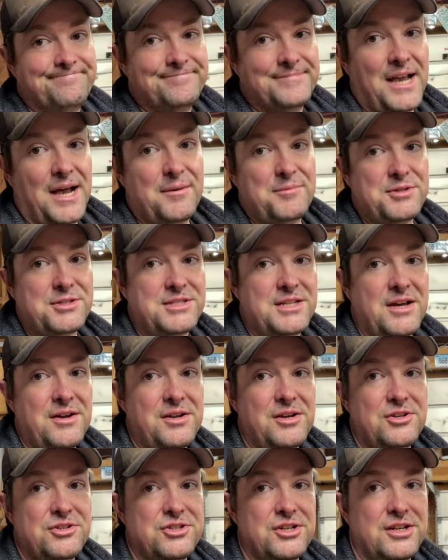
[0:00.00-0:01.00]
I'm just out
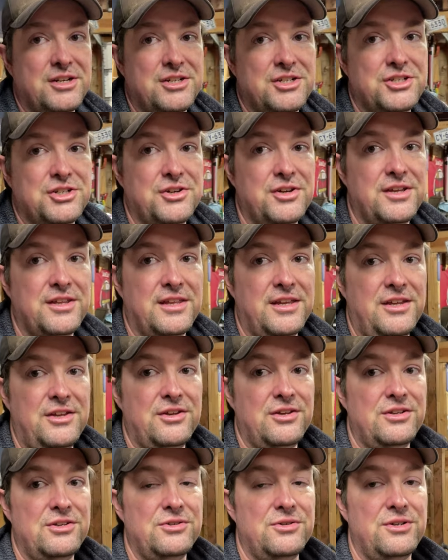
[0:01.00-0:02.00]
here trying to show you that you
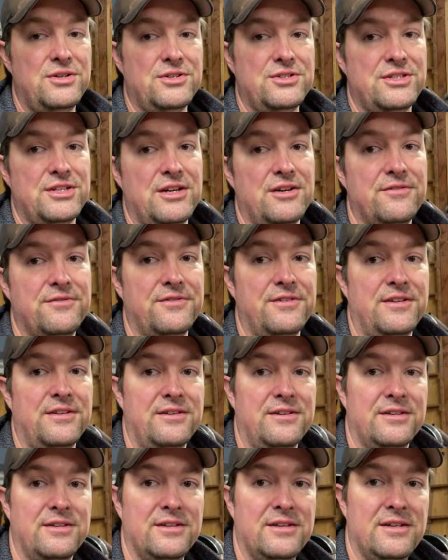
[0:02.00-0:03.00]
can do it yourself
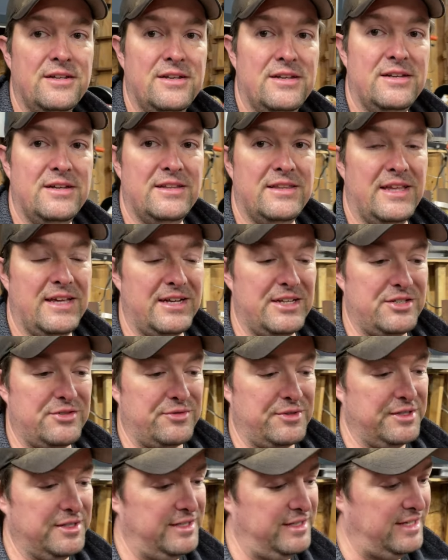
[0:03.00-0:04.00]
and that it's
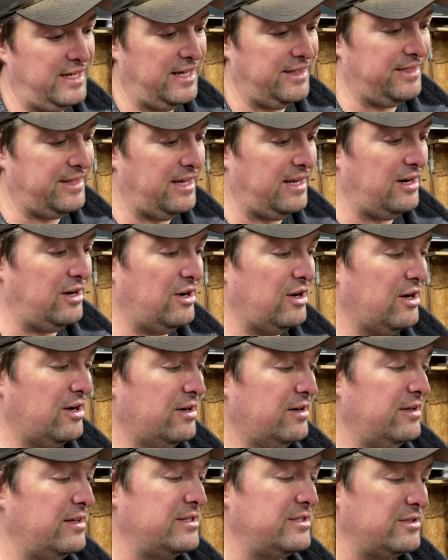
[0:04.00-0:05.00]
really not that
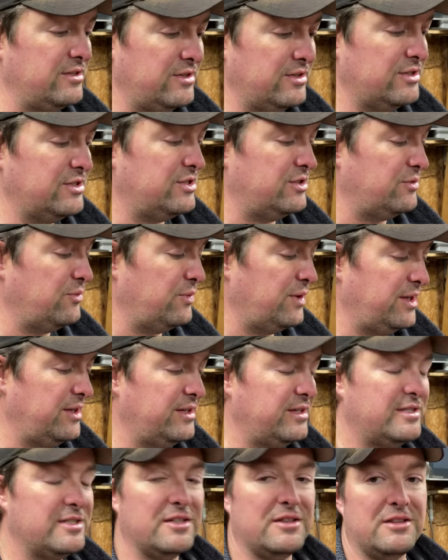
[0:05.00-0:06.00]
hard as long as you're
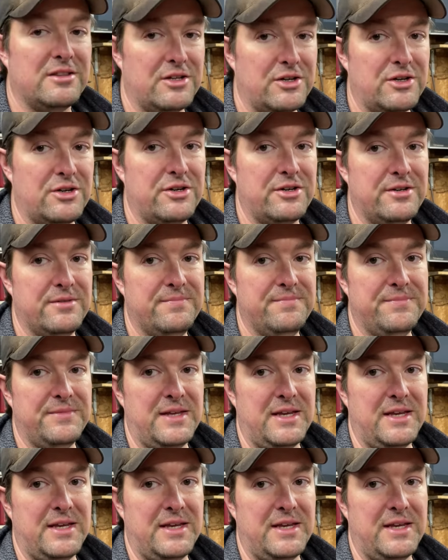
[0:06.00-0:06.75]
willing to learn.